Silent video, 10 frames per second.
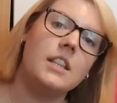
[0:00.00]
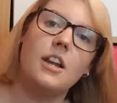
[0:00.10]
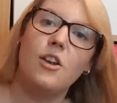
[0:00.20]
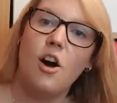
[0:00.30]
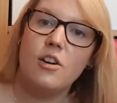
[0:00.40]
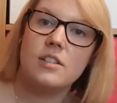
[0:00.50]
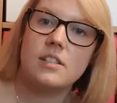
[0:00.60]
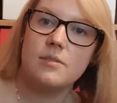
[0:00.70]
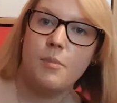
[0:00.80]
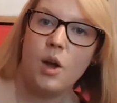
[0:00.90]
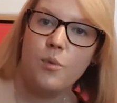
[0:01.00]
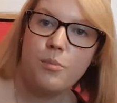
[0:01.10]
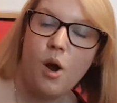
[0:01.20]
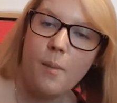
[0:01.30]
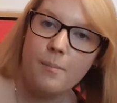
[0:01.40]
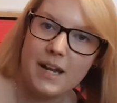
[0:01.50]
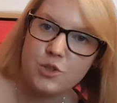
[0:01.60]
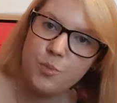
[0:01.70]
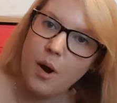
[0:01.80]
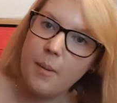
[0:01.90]
in the last, my
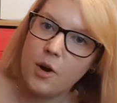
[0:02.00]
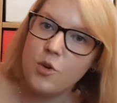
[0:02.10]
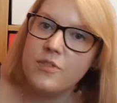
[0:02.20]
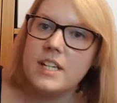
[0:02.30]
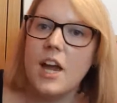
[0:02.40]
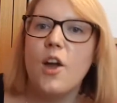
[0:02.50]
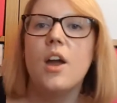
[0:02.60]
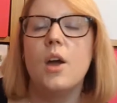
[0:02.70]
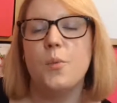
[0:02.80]
Magical Primark haul video,